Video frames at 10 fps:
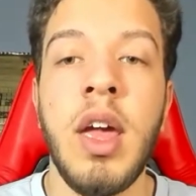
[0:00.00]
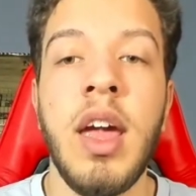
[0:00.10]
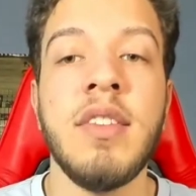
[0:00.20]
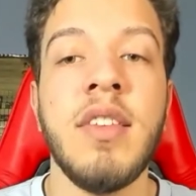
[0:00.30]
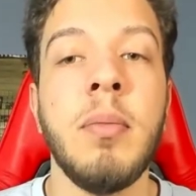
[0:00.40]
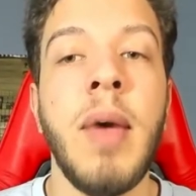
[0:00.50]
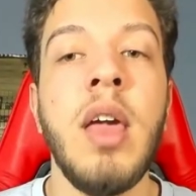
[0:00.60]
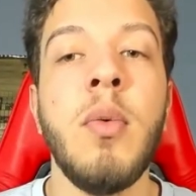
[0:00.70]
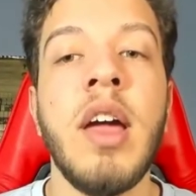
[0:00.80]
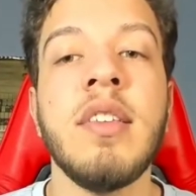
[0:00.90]
is in
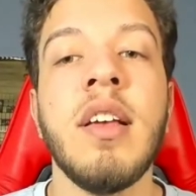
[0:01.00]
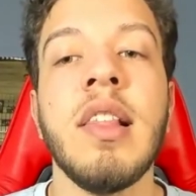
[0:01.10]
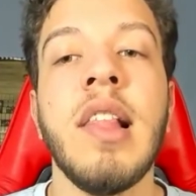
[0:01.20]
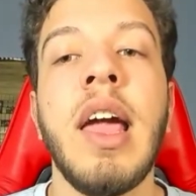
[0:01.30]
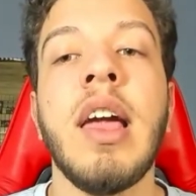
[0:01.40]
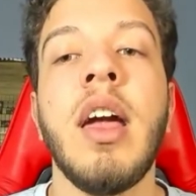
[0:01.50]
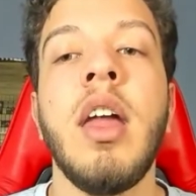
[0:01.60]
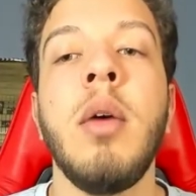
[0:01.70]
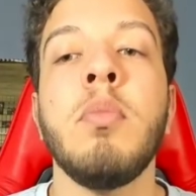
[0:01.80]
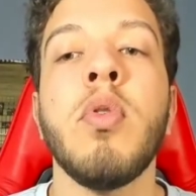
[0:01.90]
many ways like
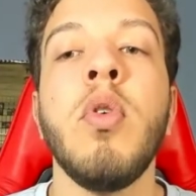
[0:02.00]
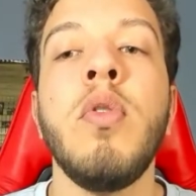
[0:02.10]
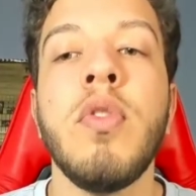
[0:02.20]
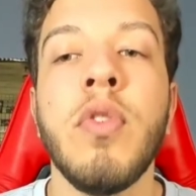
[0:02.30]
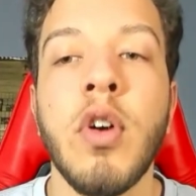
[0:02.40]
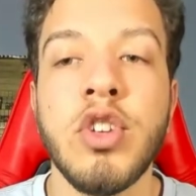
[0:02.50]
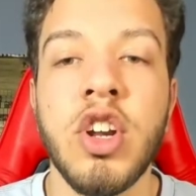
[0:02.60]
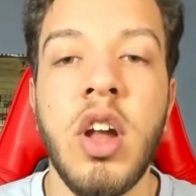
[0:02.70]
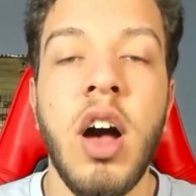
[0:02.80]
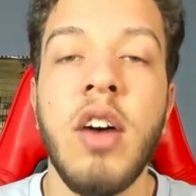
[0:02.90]
an improved
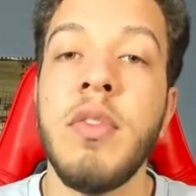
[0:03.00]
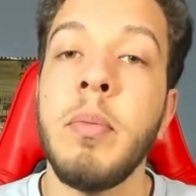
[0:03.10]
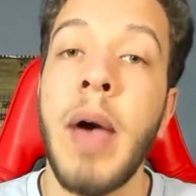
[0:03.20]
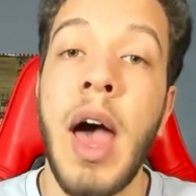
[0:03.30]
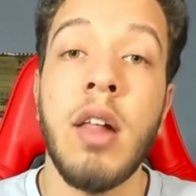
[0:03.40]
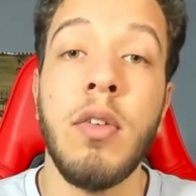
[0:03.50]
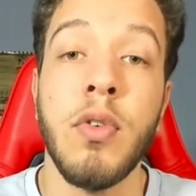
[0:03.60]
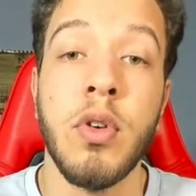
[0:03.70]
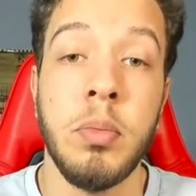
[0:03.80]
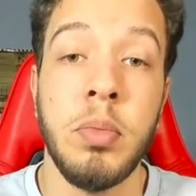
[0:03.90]
version of Battle
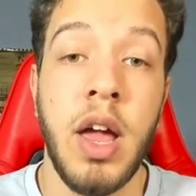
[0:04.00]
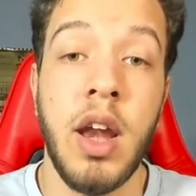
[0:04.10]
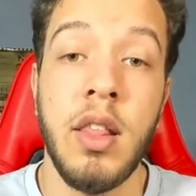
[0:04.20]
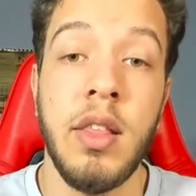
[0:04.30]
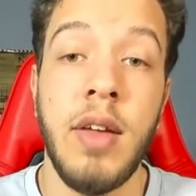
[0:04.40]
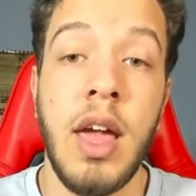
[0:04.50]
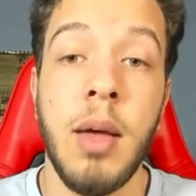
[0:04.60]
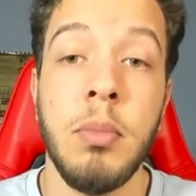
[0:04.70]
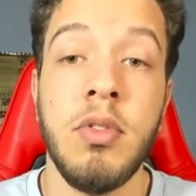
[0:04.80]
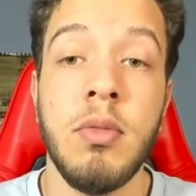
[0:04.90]
for the Planet of the
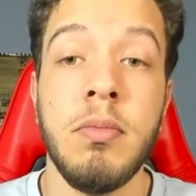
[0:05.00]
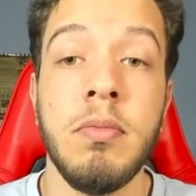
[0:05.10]
Apes.